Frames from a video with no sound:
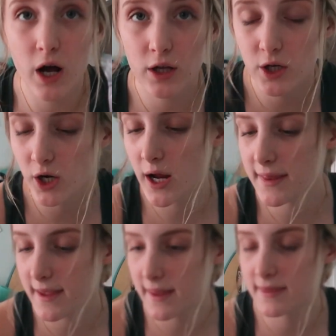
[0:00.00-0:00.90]
color,
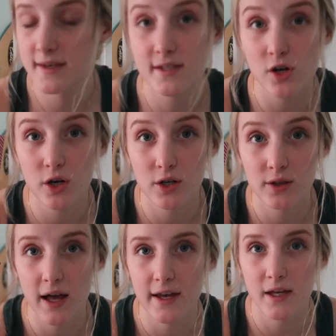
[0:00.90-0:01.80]
and then these are
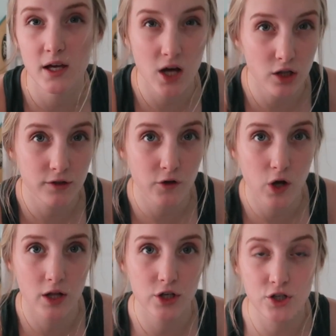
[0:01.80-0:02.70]
like colorful
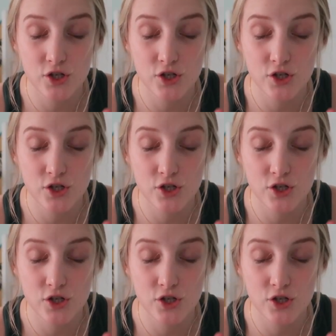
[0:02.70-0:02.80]
colors,